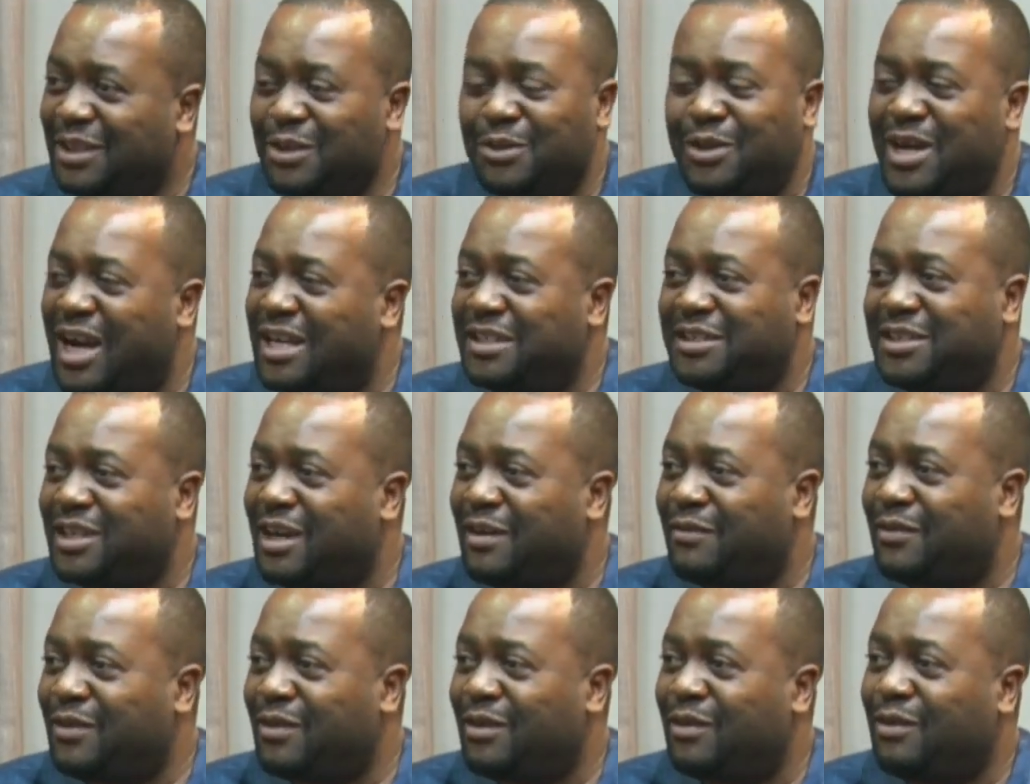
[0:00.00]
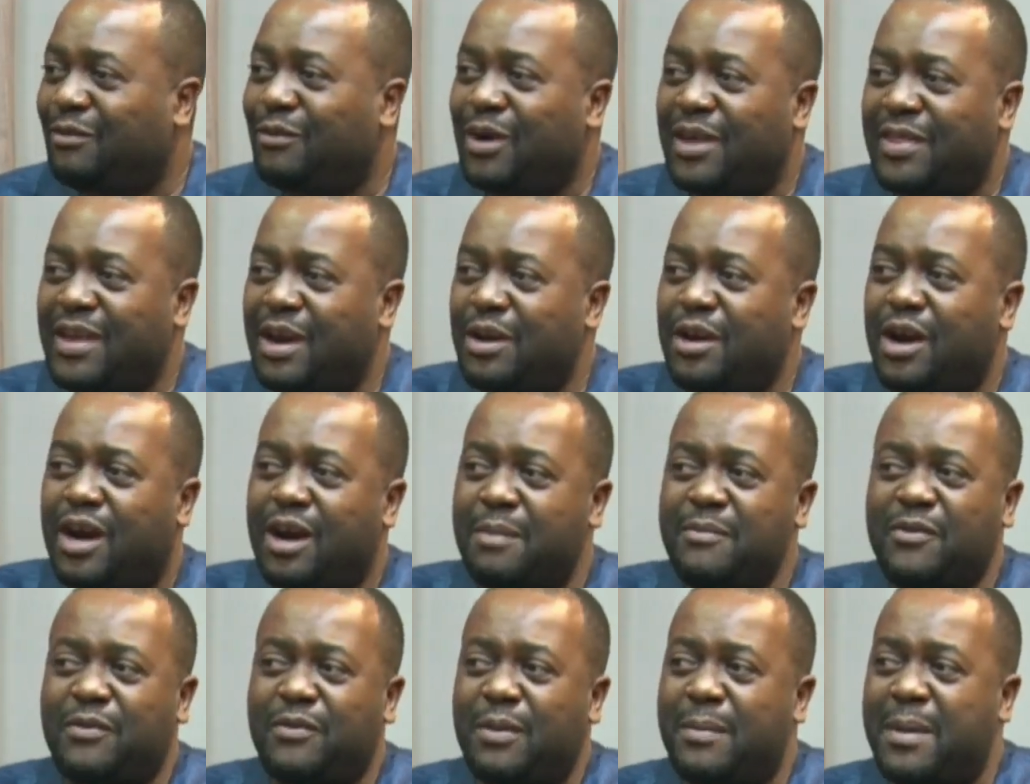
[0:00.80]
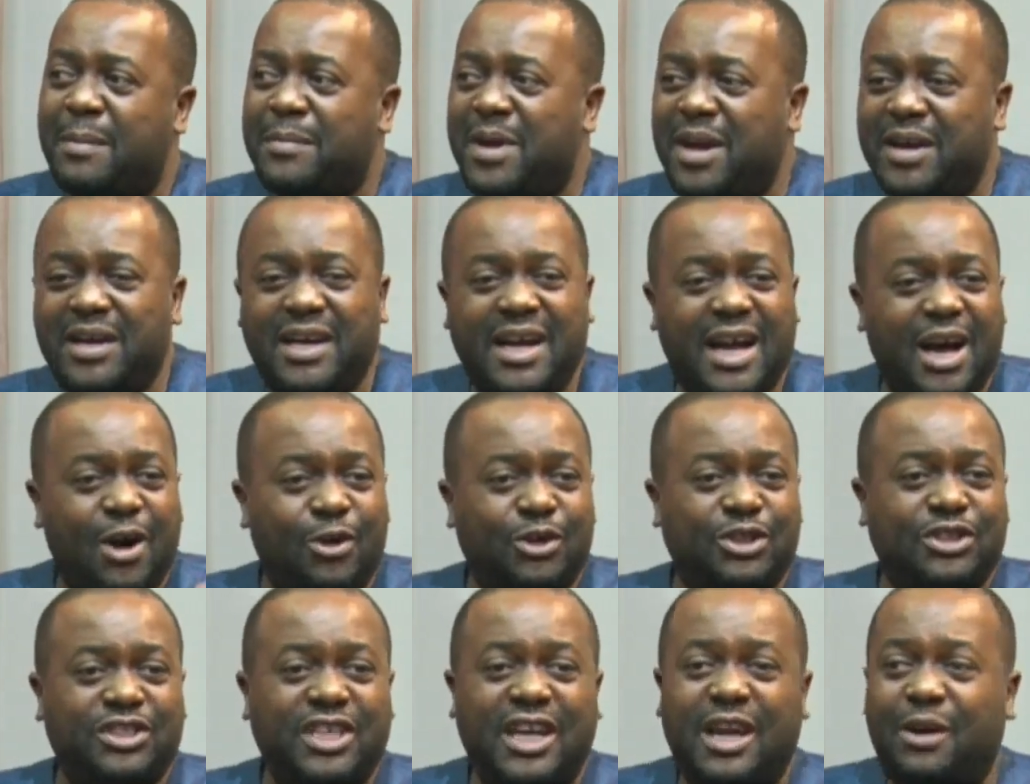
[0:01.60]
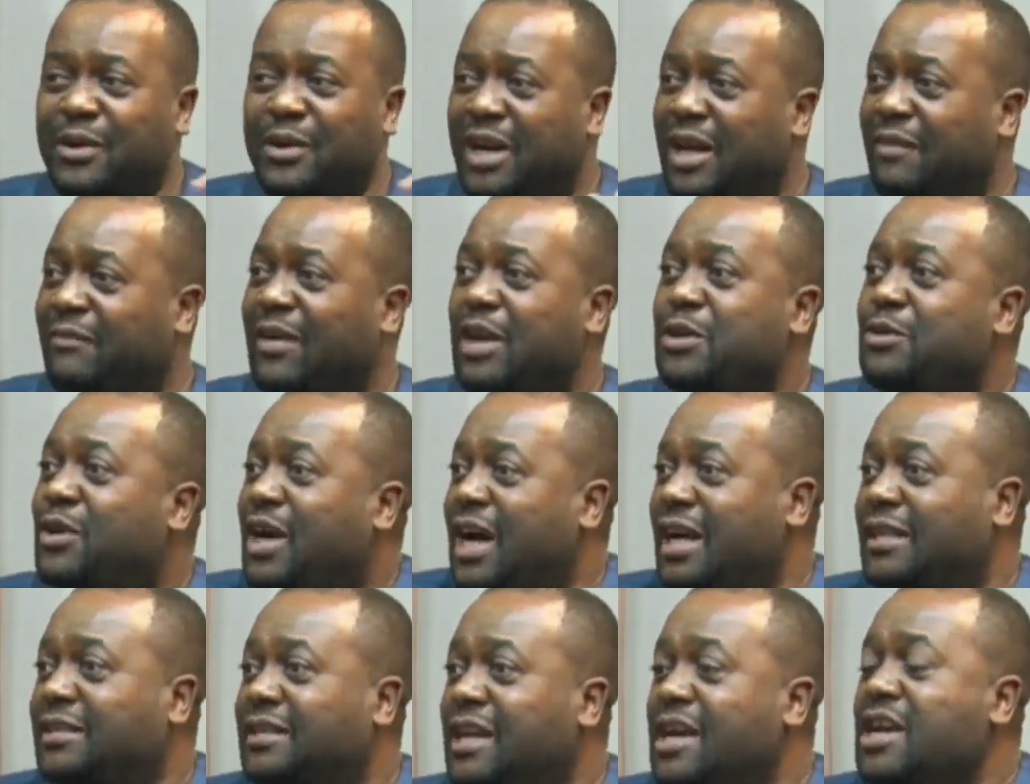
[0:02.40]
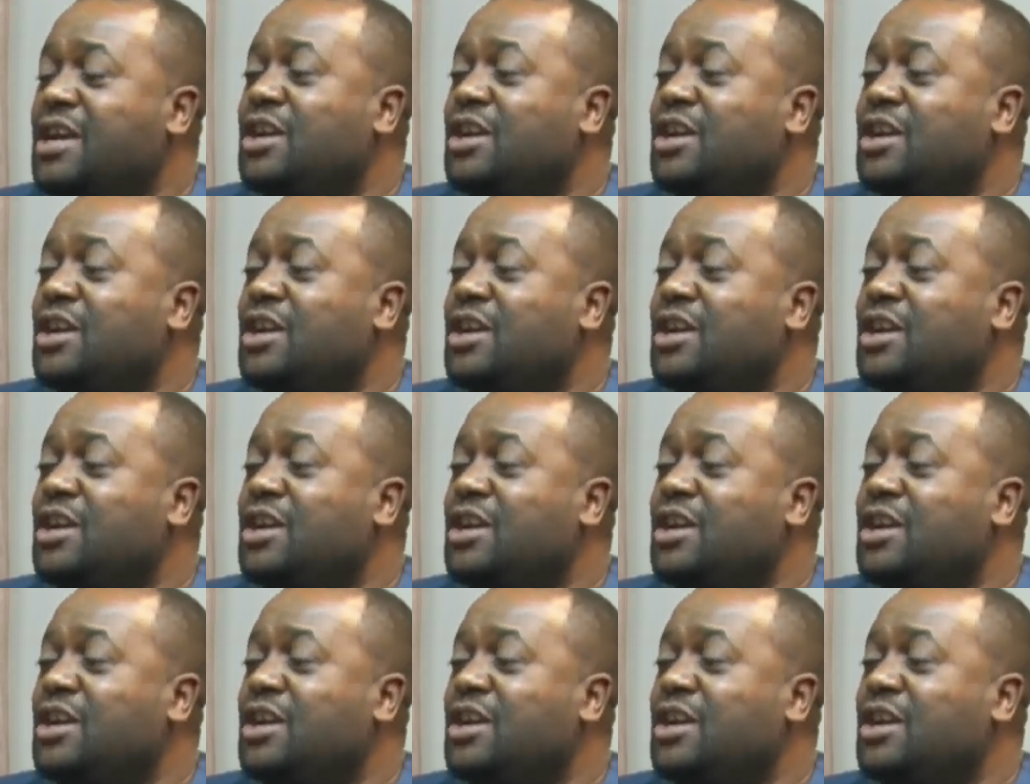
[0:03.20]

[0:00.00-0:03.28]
You can't travel. Whether you're coming from America, Australia, whatever, you can't.